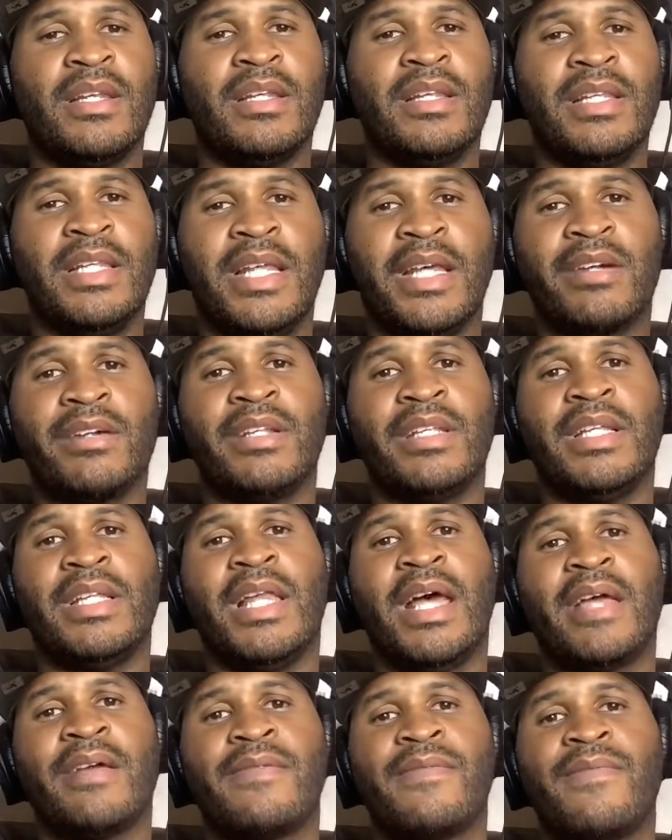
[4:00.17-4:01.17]
literally
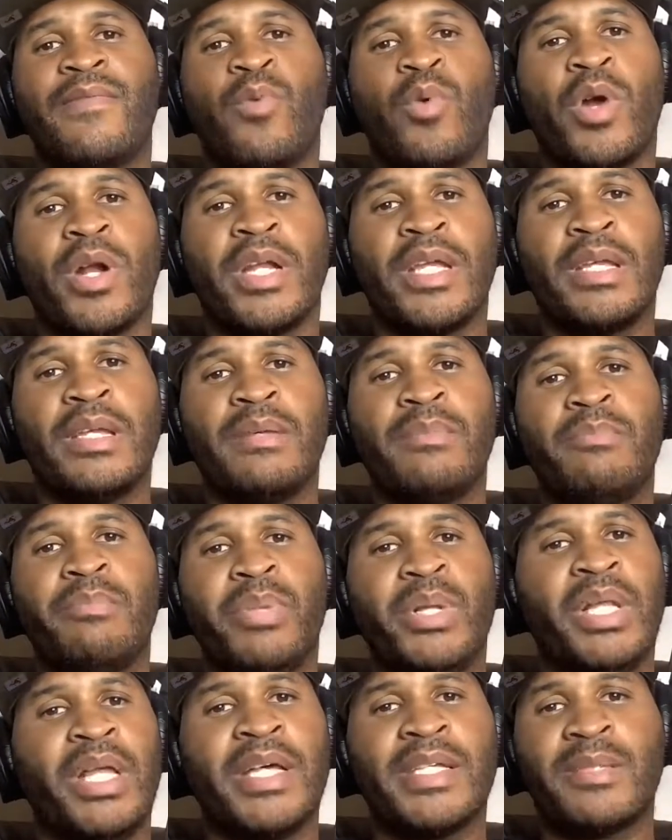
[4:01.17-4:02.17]
like 40
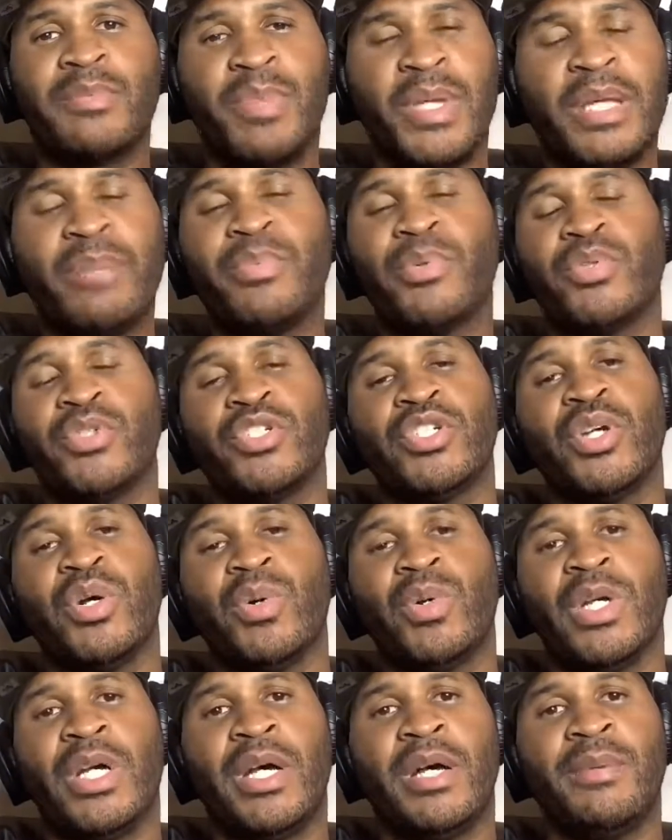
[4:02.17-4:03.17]
plus people
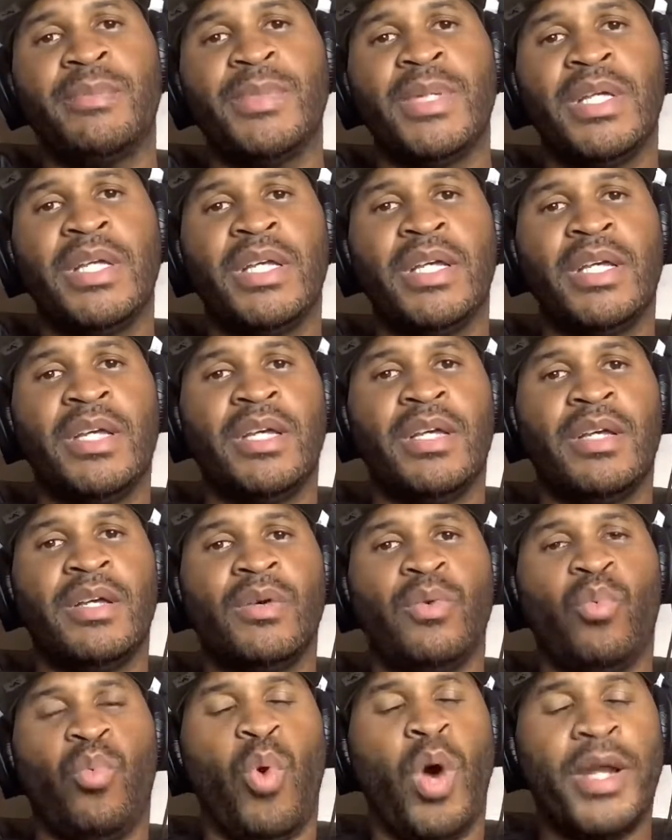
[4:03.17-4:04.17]
showed up
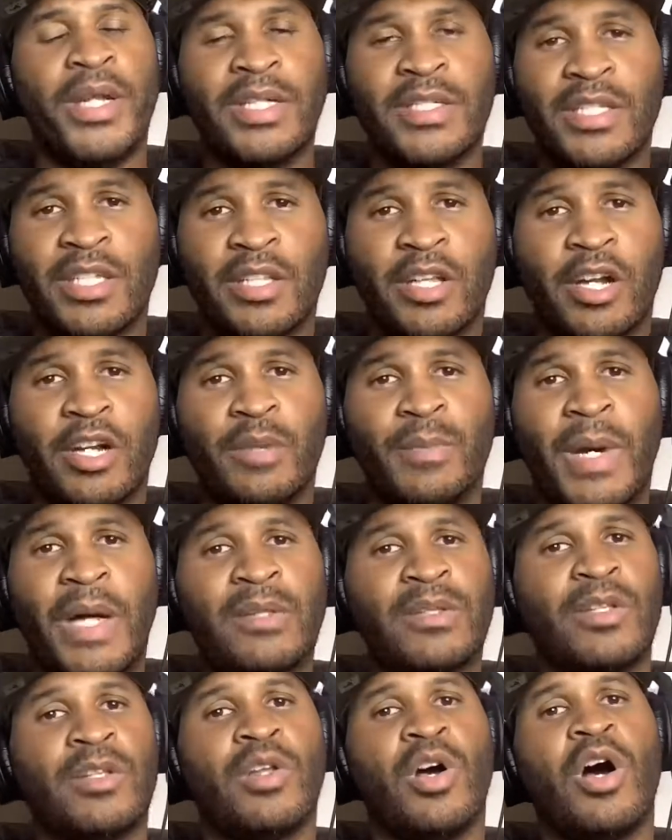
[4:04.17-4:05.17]
wanting to learn about
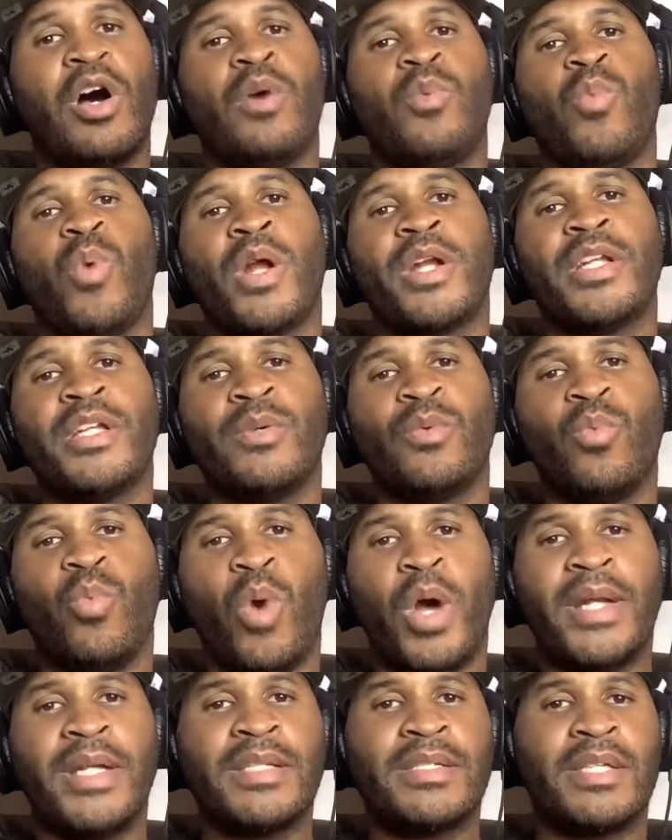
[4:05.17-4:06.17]
the law,
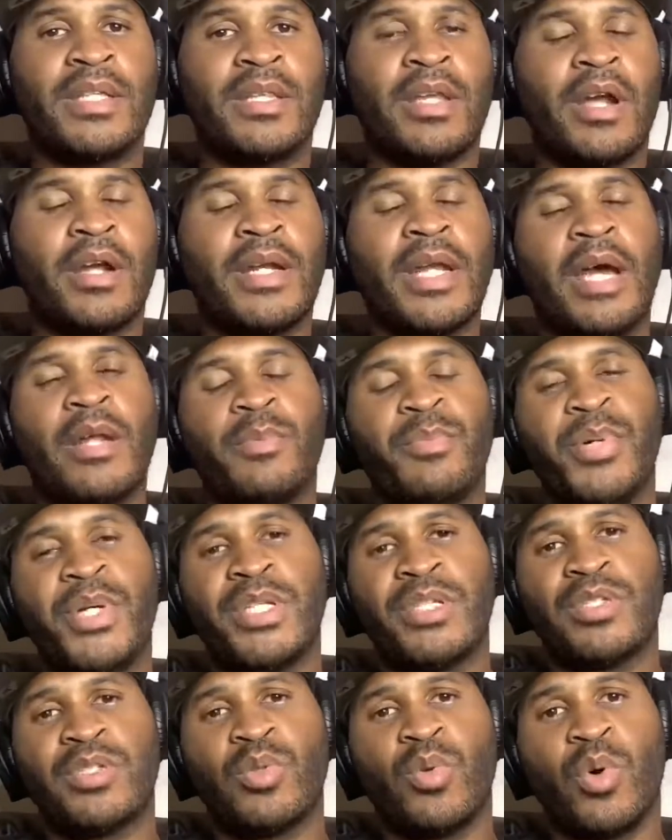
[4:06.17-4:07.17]
wanting to learn how to put
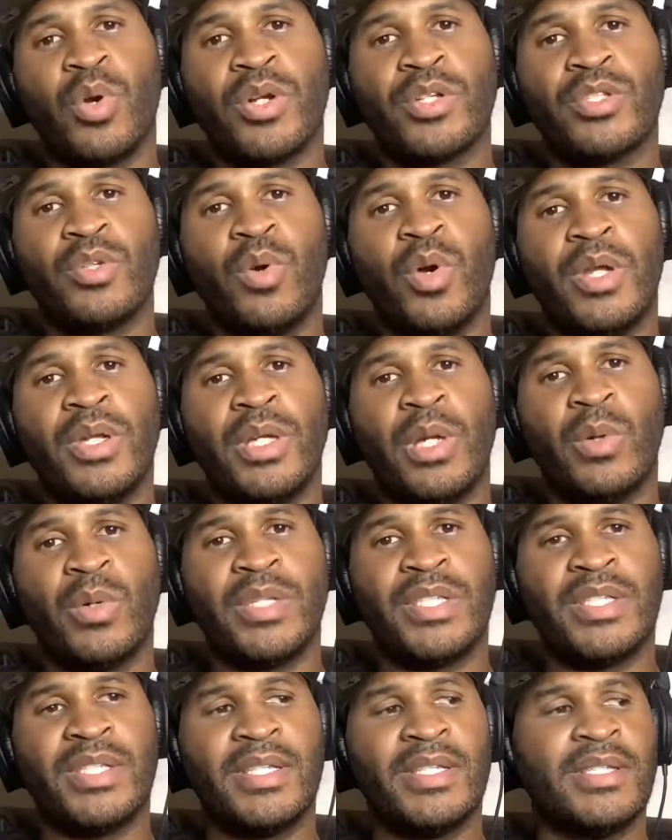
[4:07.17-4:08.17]
stores on
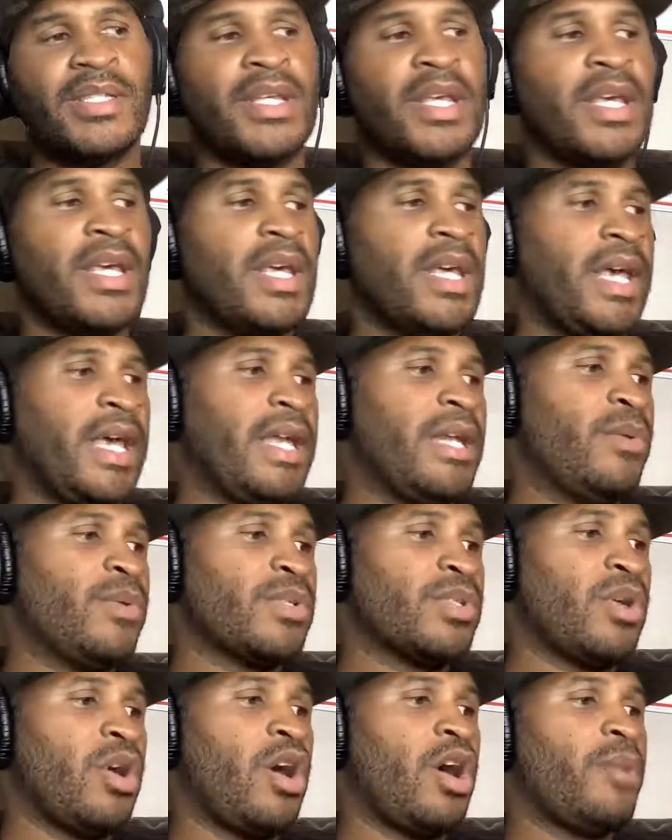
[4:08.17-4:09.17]
notices, and it
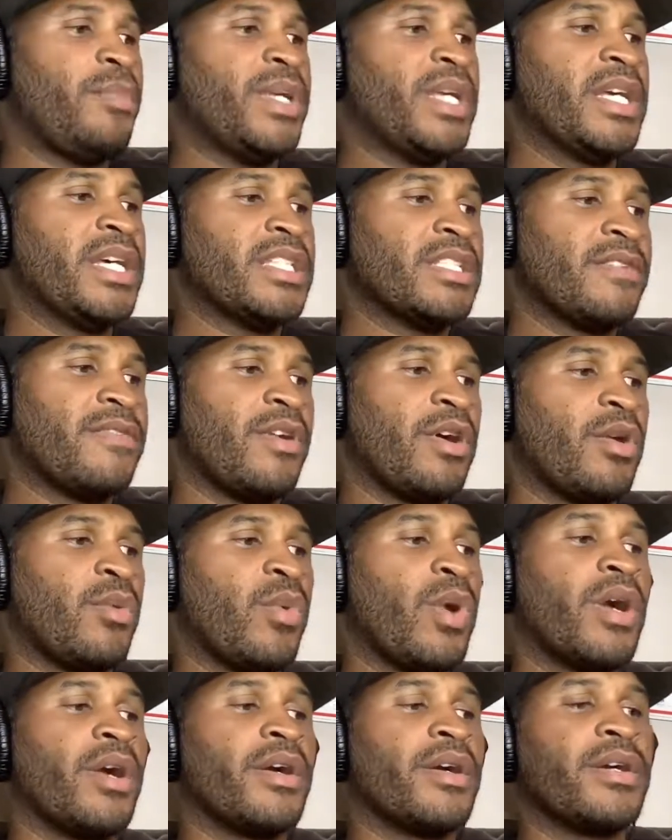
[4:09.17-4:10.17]
was all because of her
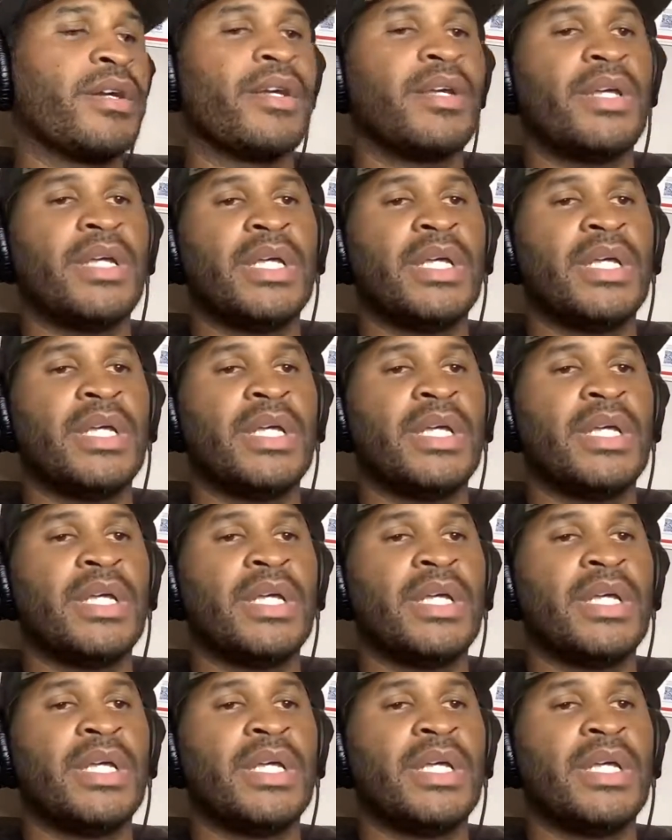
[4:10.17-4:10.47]
work.